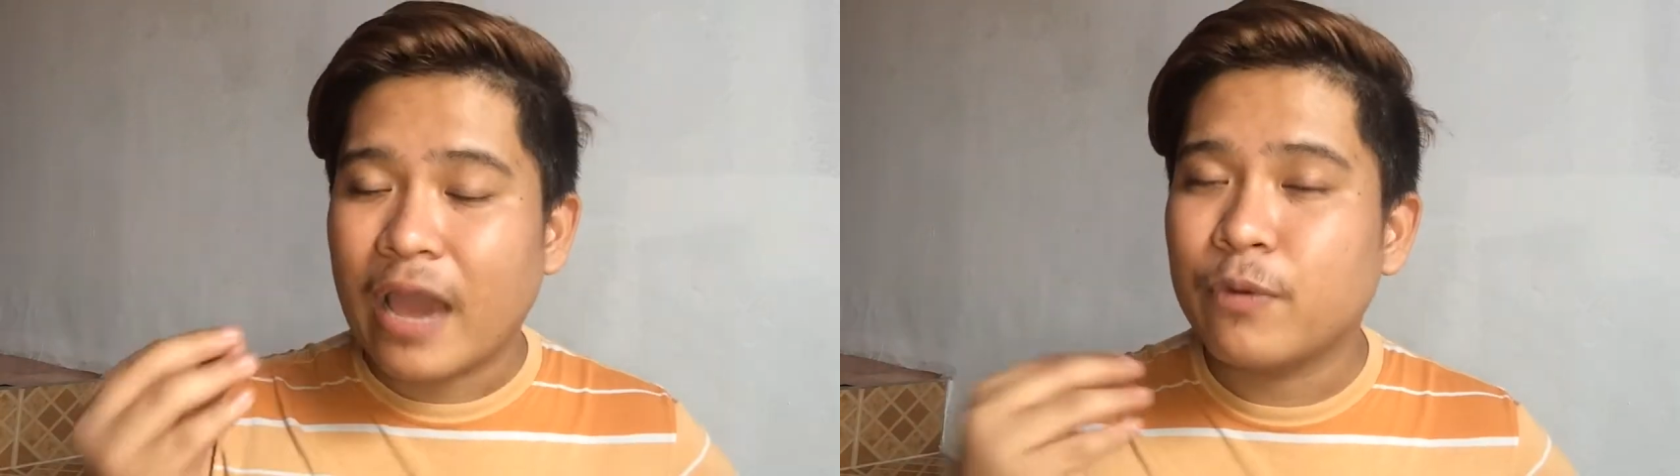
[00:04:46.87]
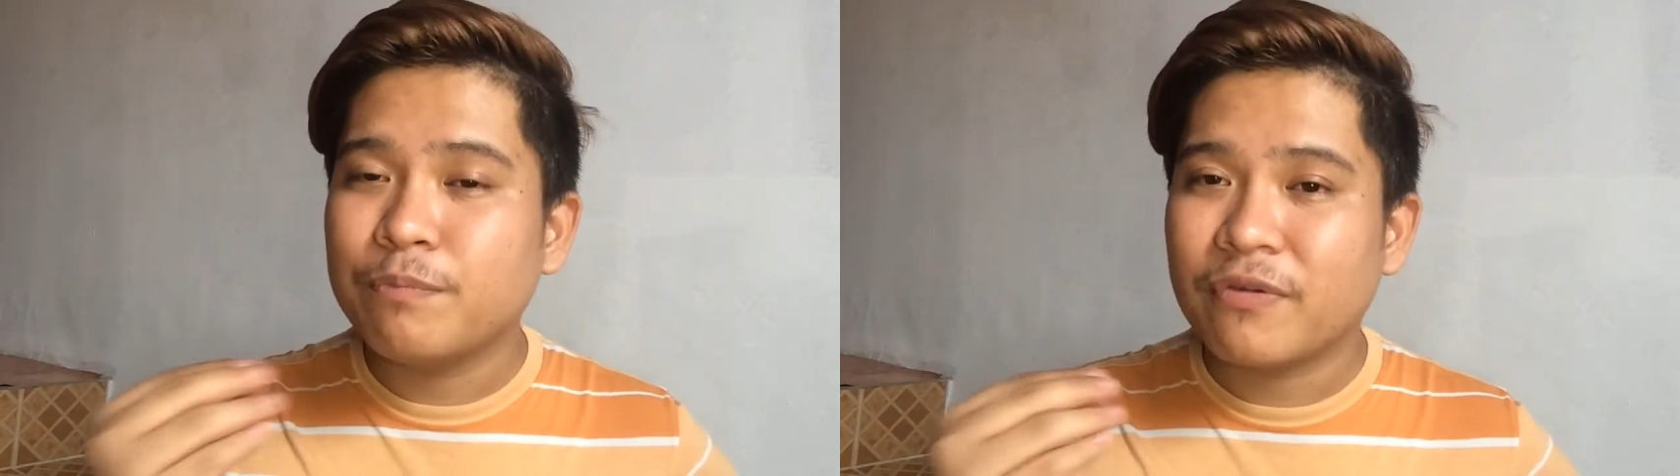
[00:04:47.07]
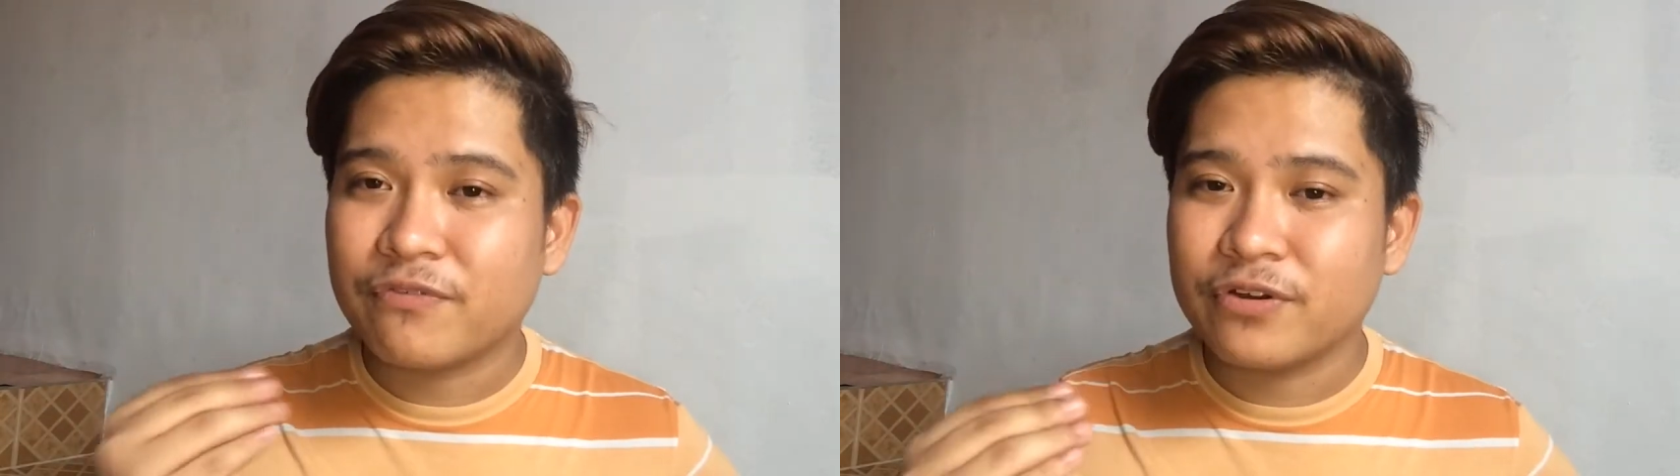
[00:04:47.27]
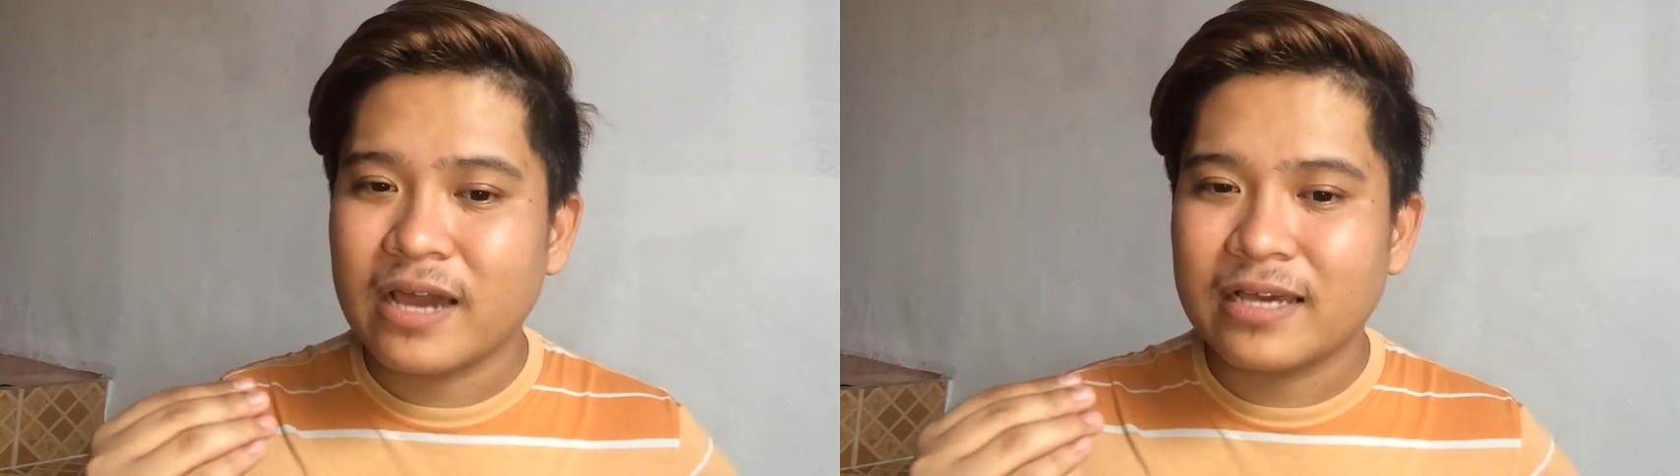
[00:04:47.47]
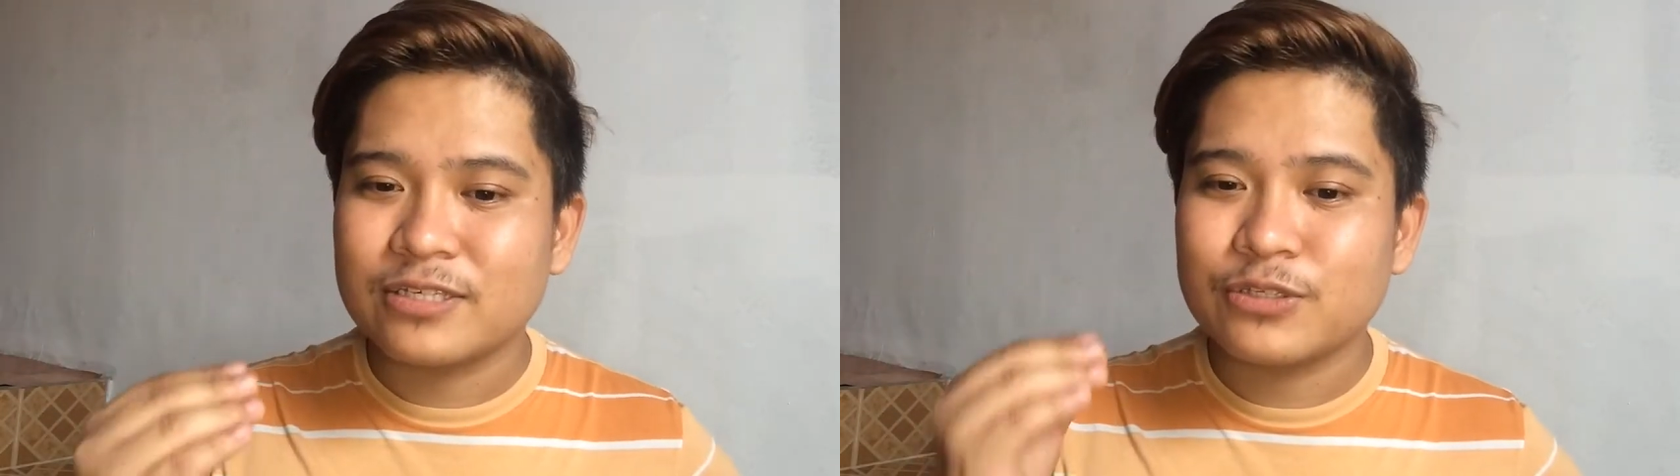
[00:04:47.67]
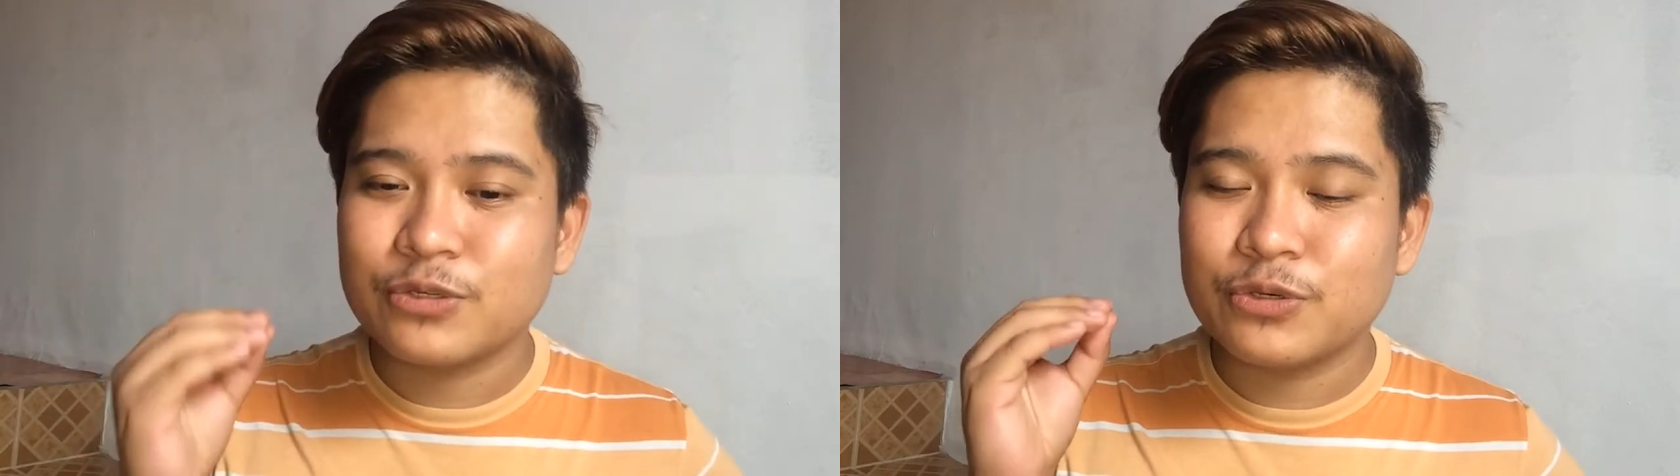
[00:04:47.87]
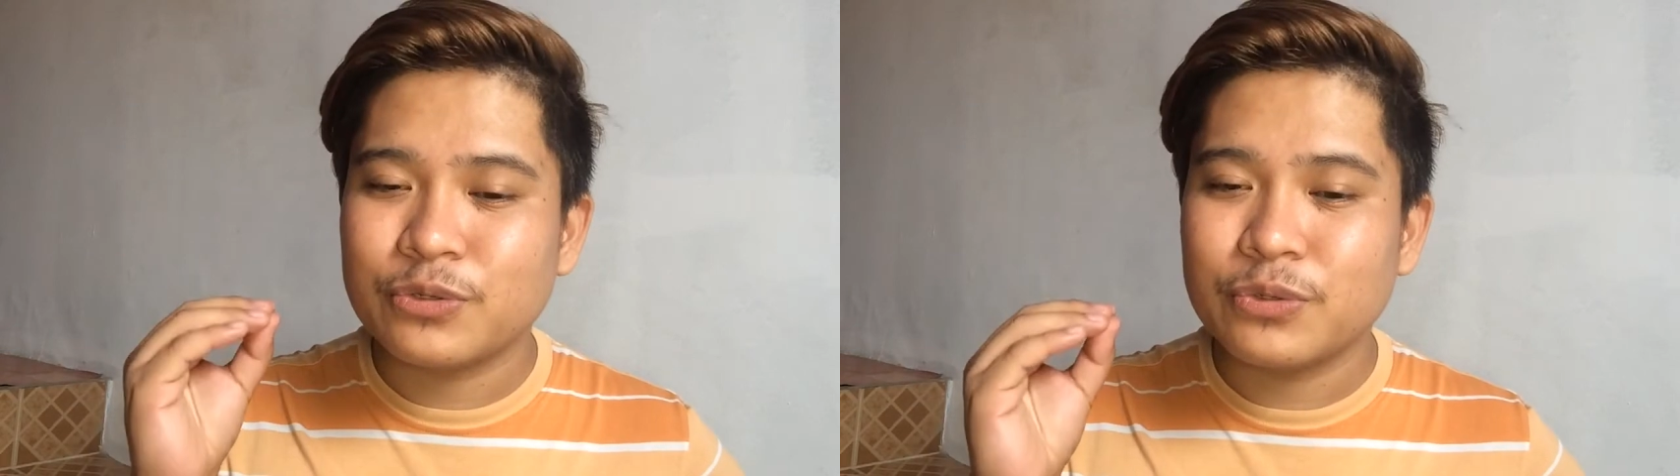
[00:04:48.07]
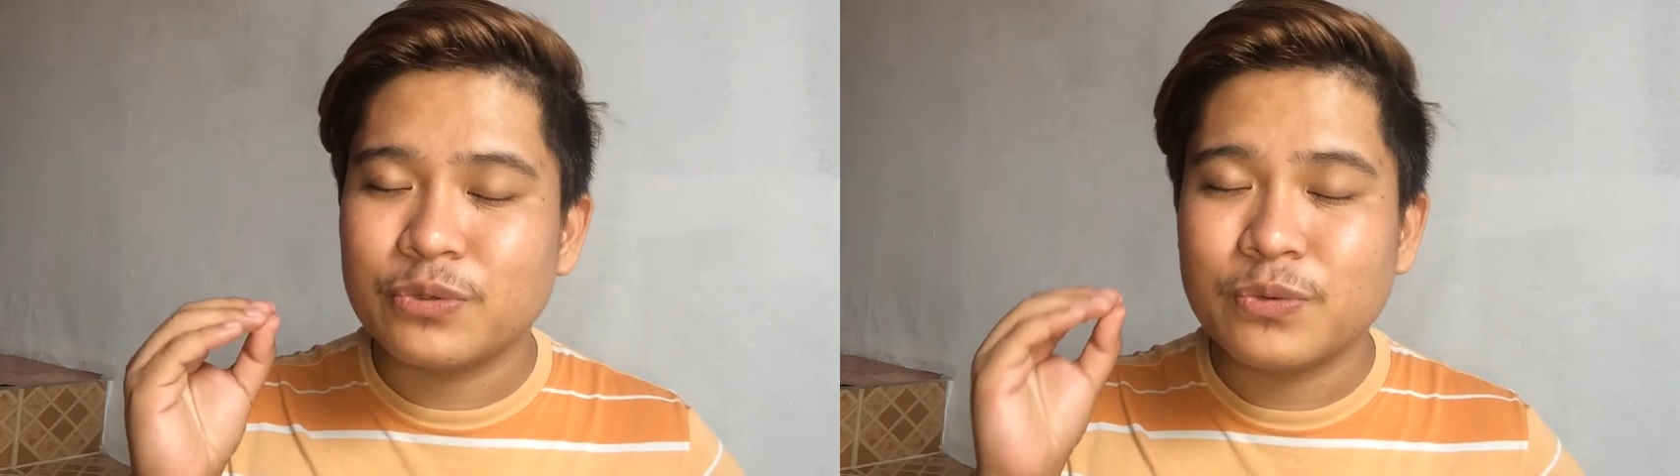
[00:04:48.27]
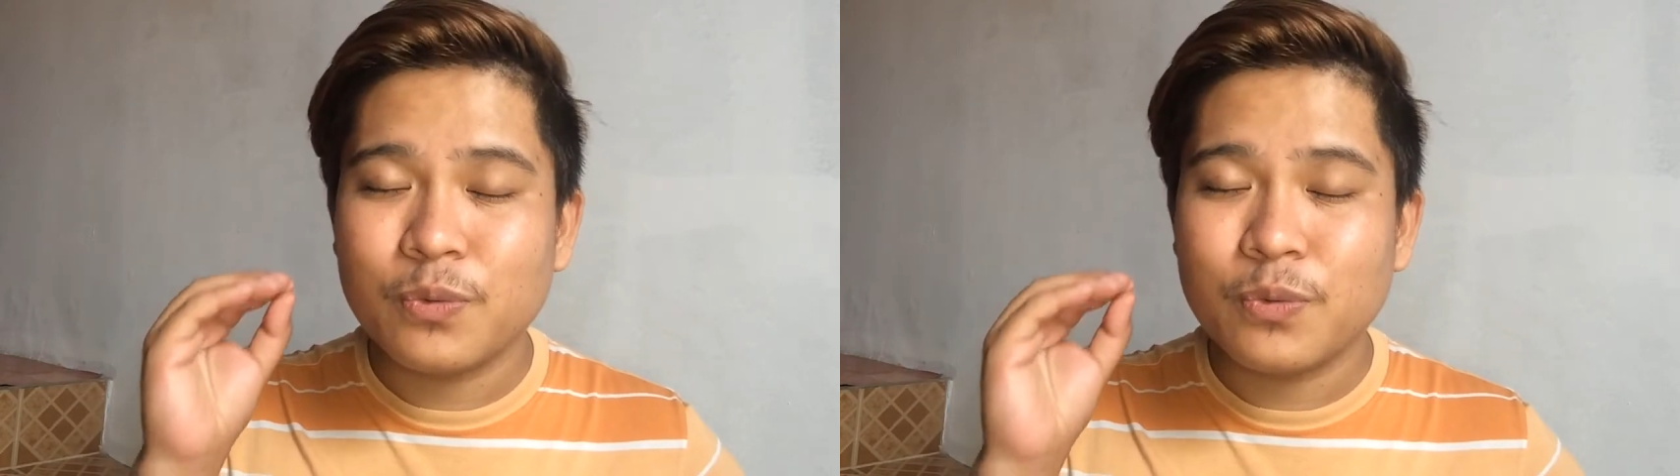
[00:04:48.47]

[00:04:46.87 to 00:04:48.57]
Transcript: I would prefer, guys, to